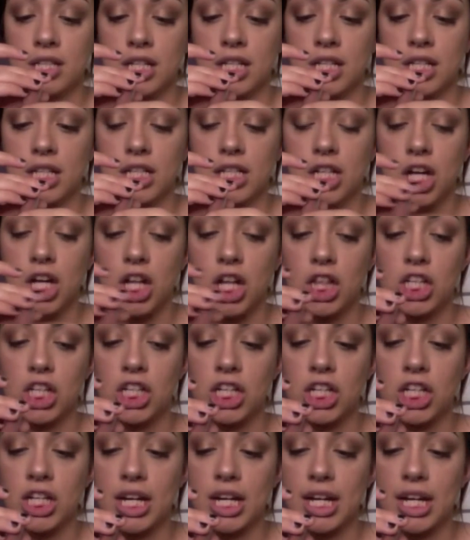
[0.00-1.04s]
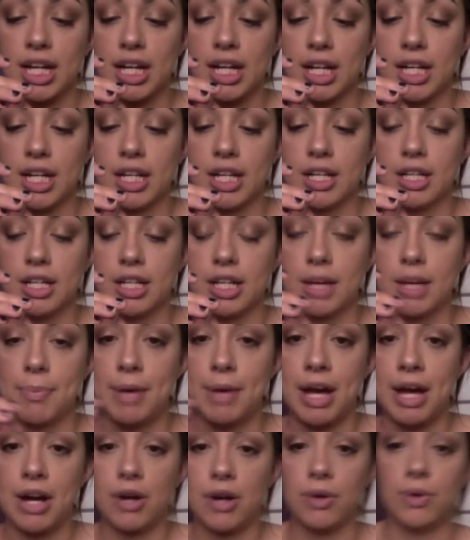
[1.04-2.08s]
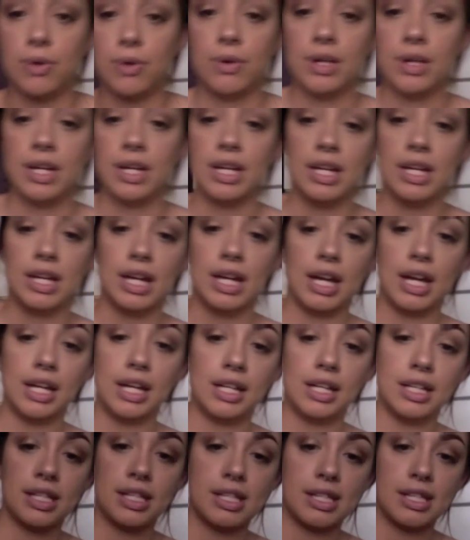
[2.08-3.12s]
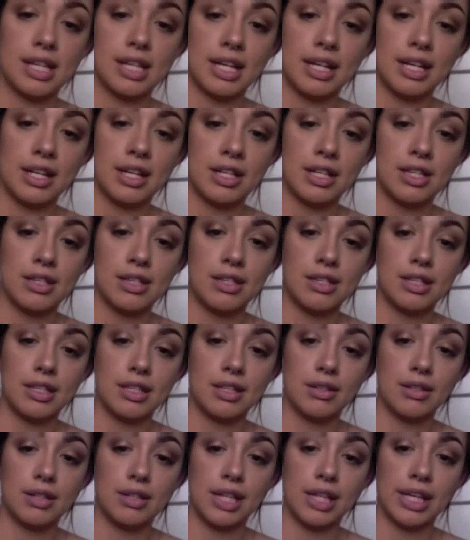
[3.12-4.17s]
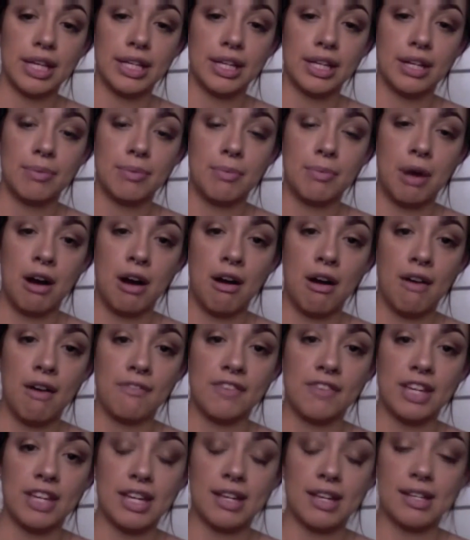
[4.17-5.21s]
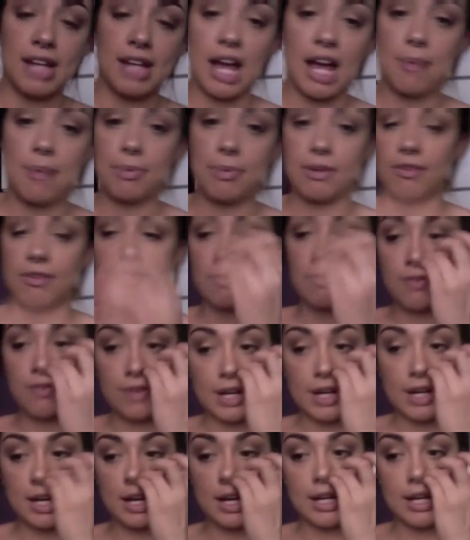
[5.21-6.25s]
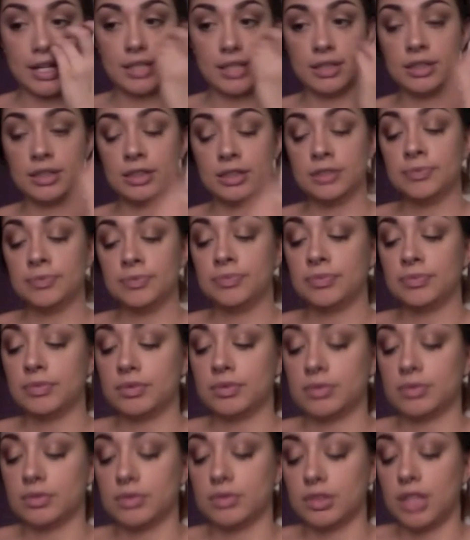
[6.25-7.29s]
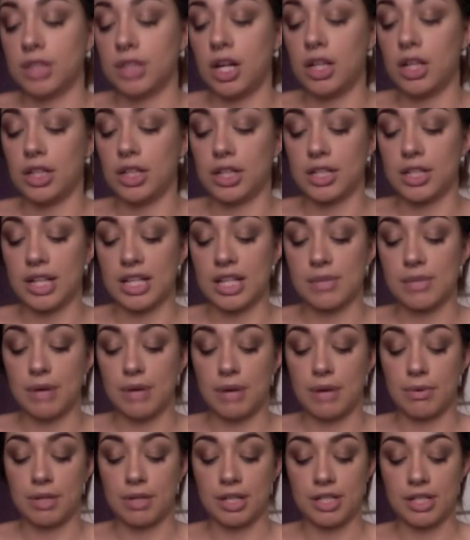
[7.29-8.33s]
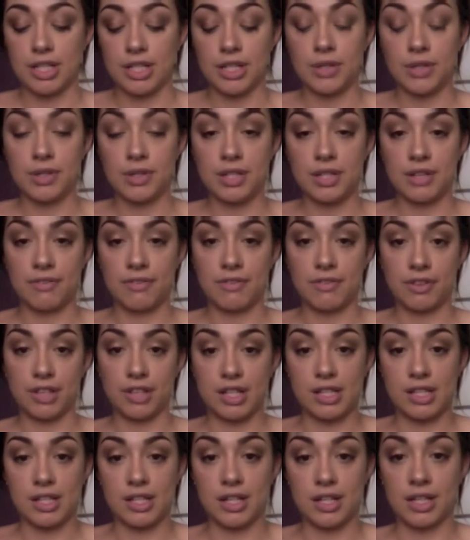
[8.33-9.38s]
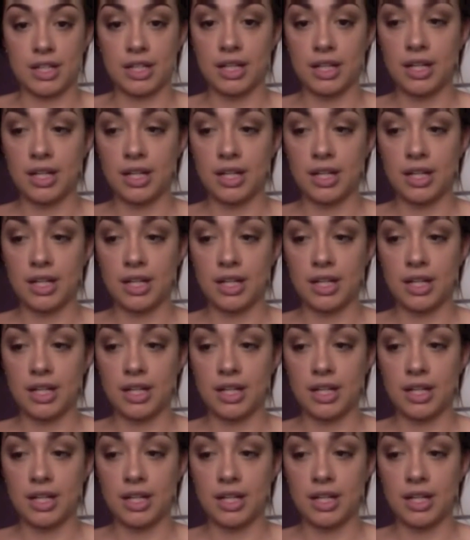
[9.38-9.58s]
color in Kapow, and it's like a mauve-y type of color. That's why I wanted to use it for this look.